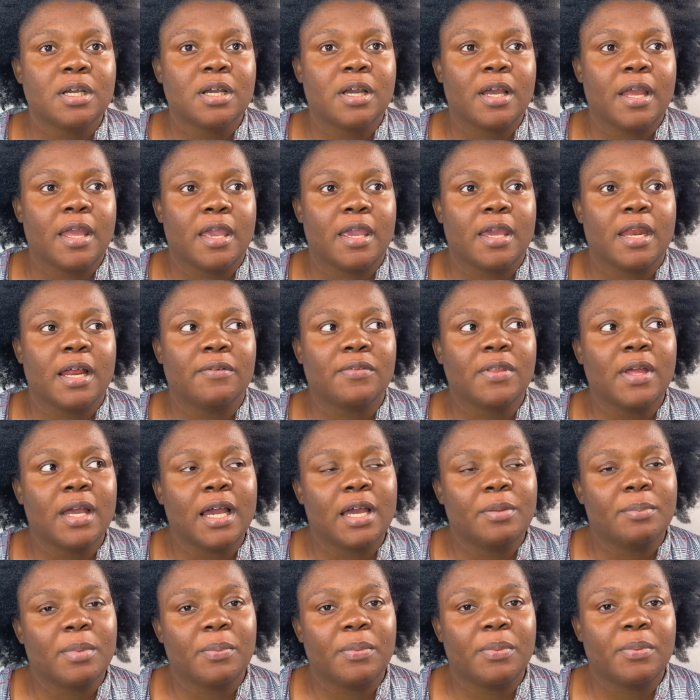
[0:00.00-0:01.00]
And after I
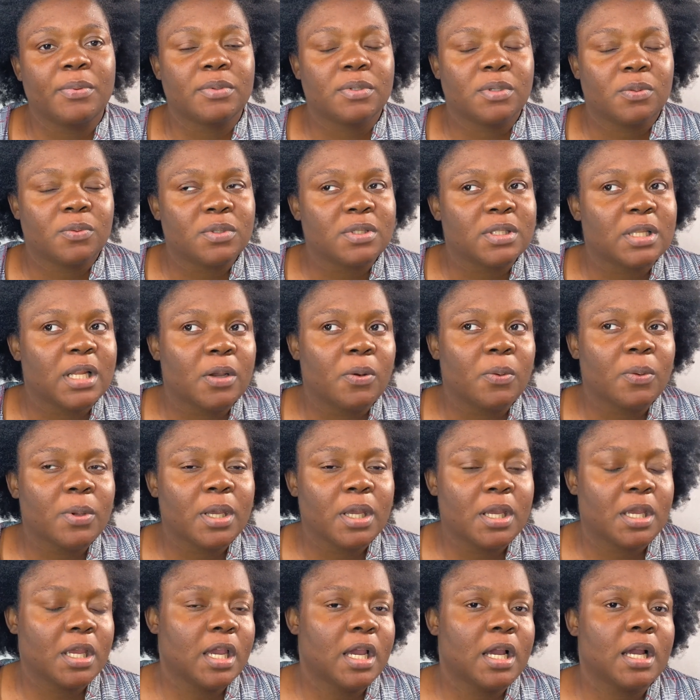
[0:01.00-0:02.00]
had my babies, I was like,
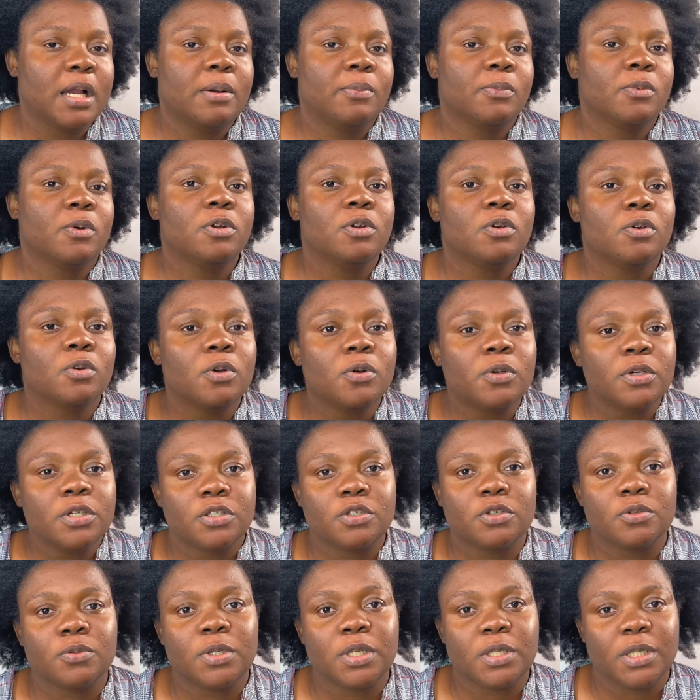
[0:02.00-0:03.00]
okay, yeah, I'm gonna go
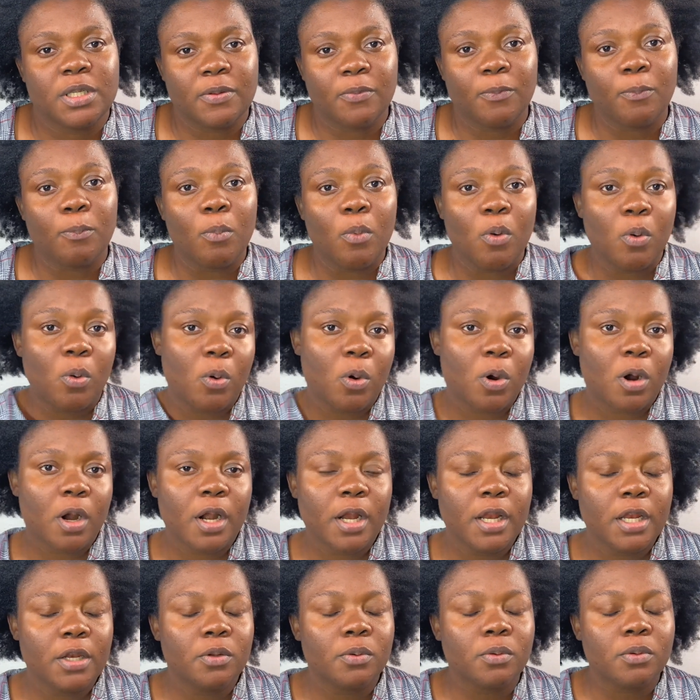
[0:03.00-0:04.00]
into it more,
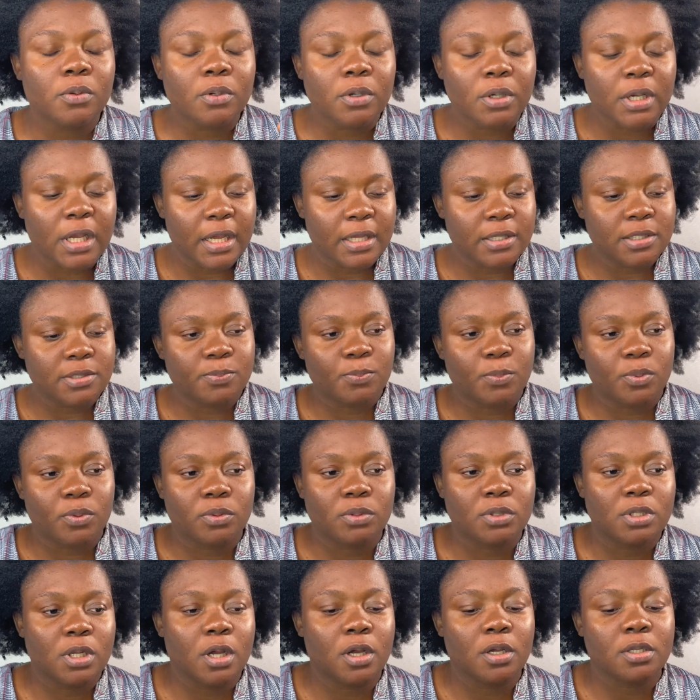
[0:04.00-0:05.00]
get
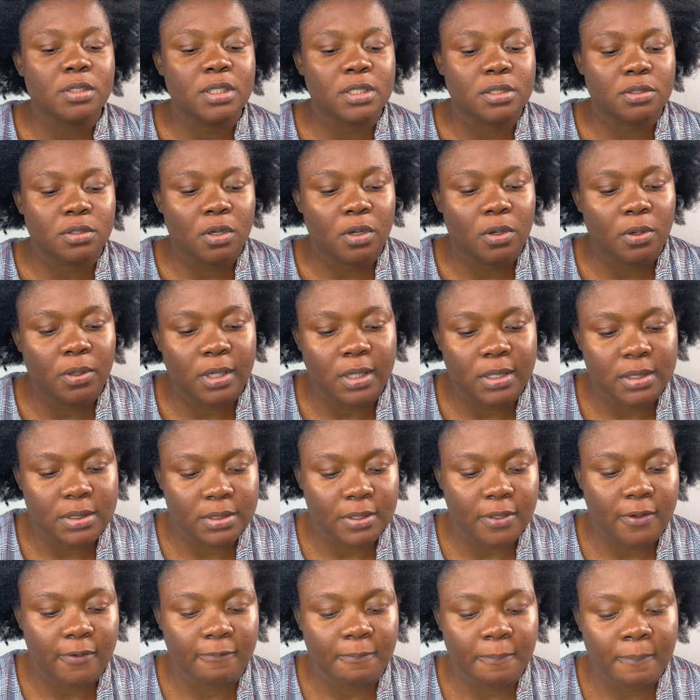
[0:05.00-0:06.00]
products and all that
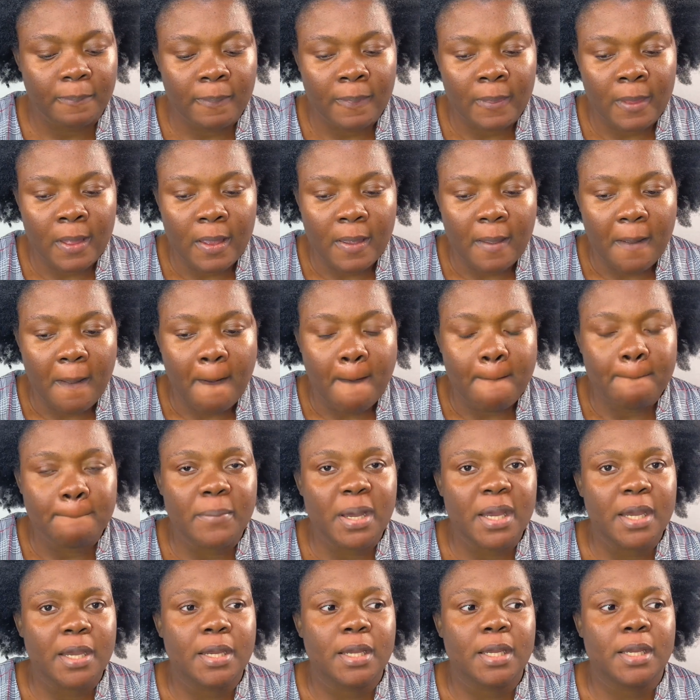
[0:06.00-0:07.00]
stuff.
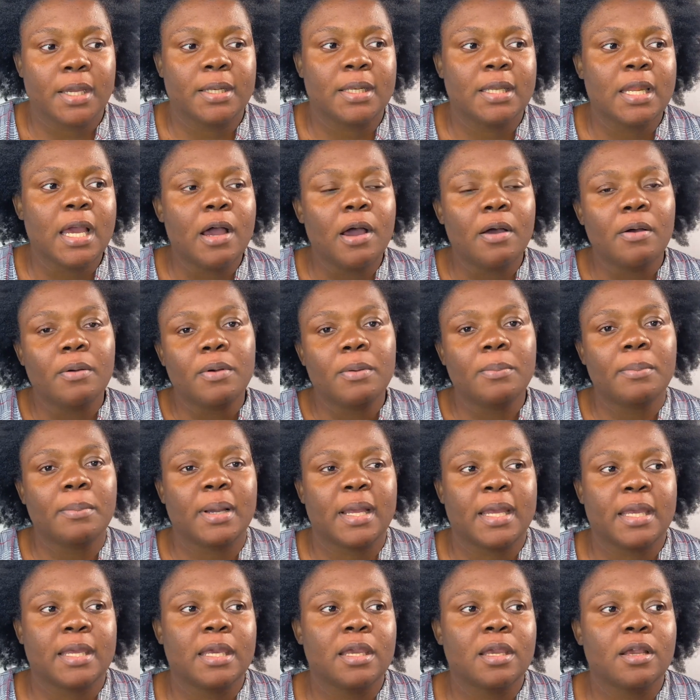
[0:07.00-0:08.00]
But now
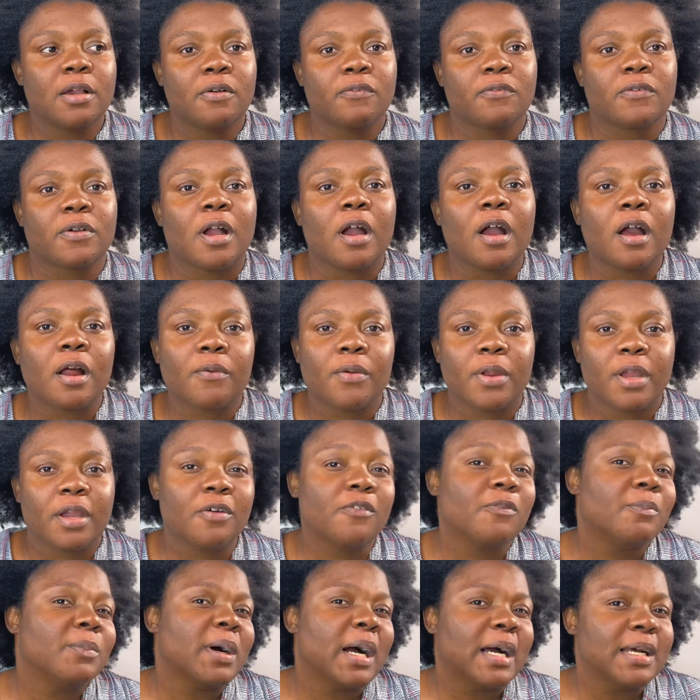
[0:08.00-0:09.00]
my kickoff career
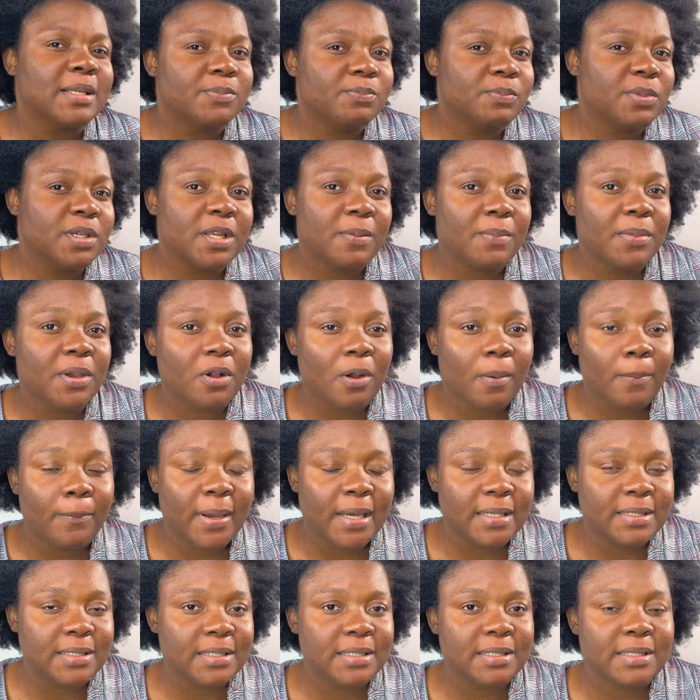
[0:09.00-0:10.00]
of being a makeup
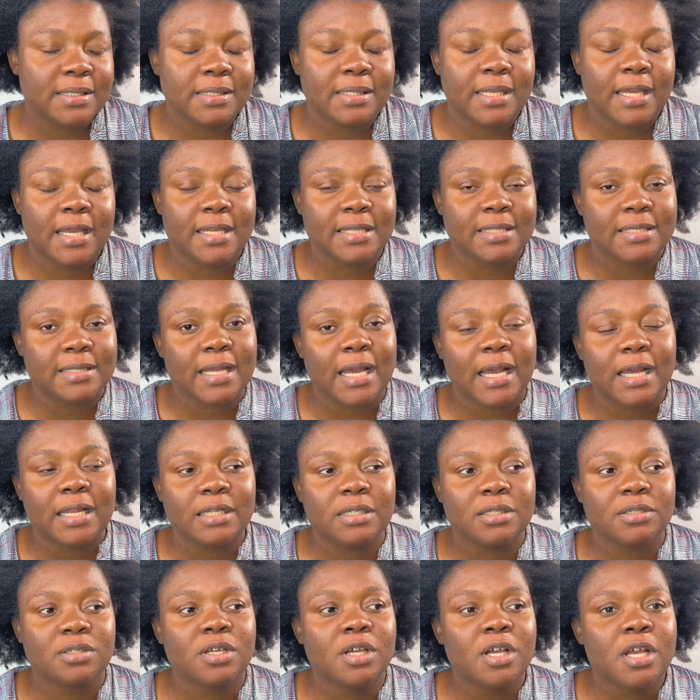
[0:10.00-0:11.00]
artist and
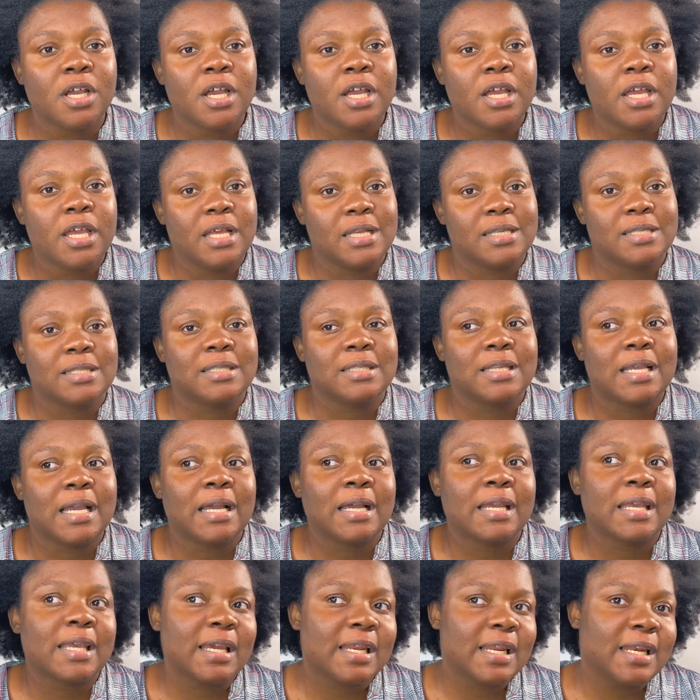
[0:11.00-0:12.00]
hairstylist is now
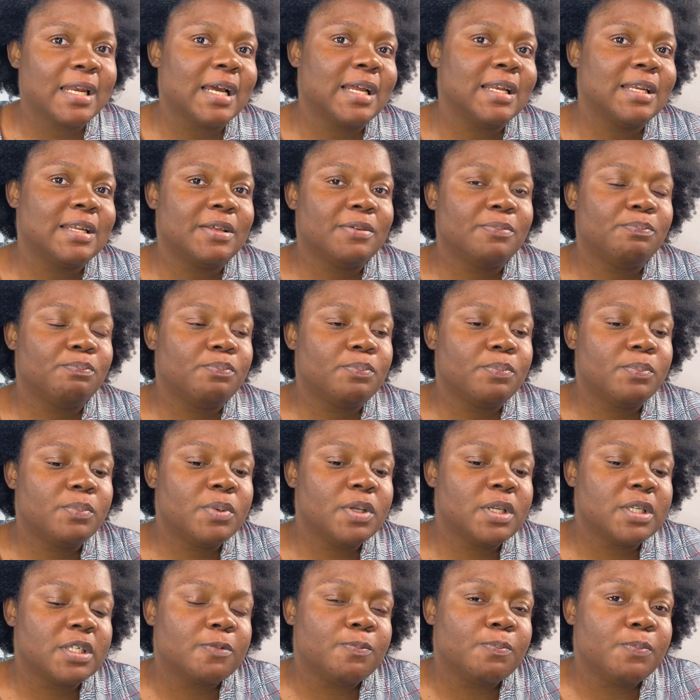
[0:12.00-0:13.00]
getting at it,
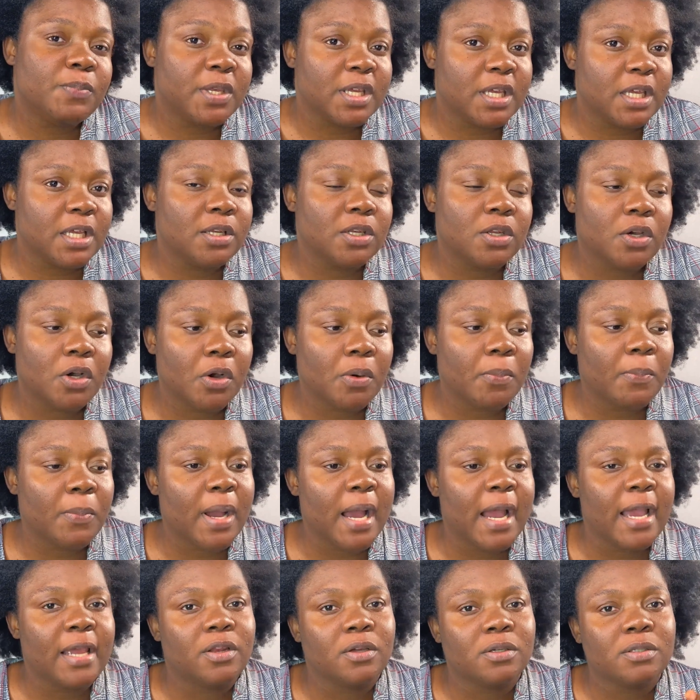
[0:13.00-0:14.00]
is picking up.
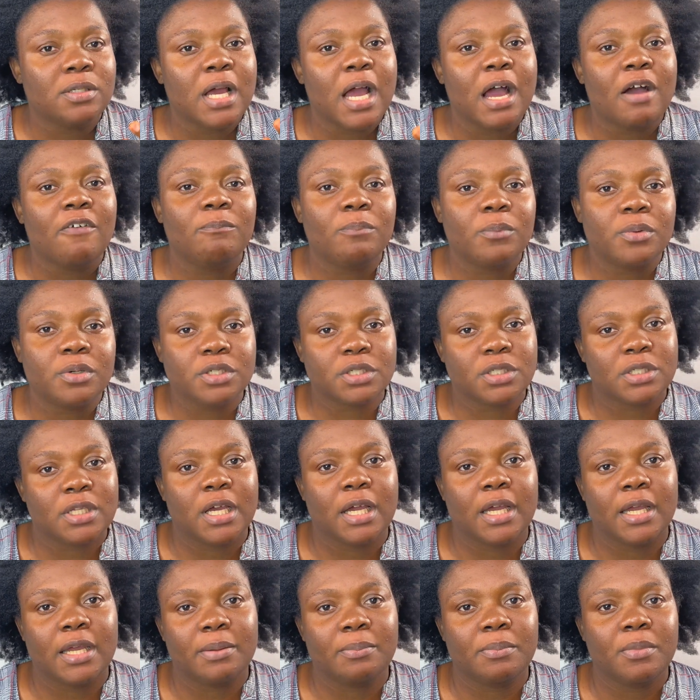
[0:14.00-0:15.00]
I don't have much
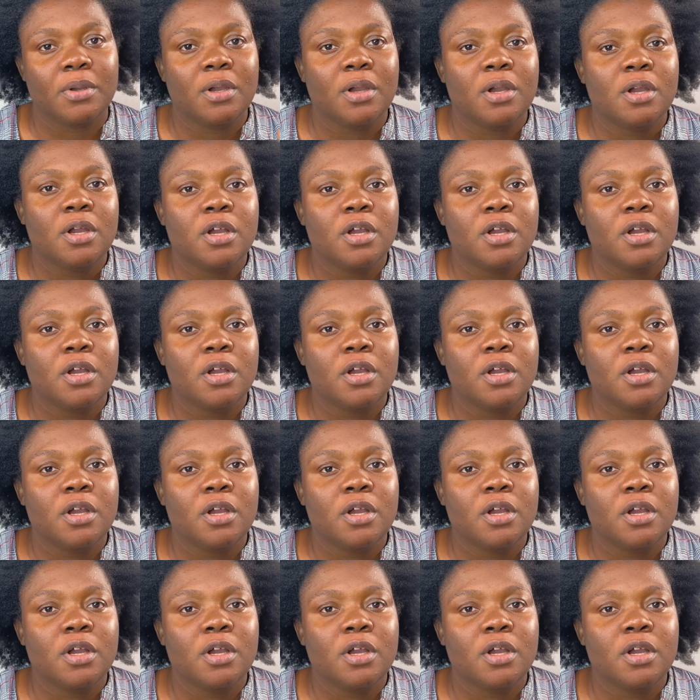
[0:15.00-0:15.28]
time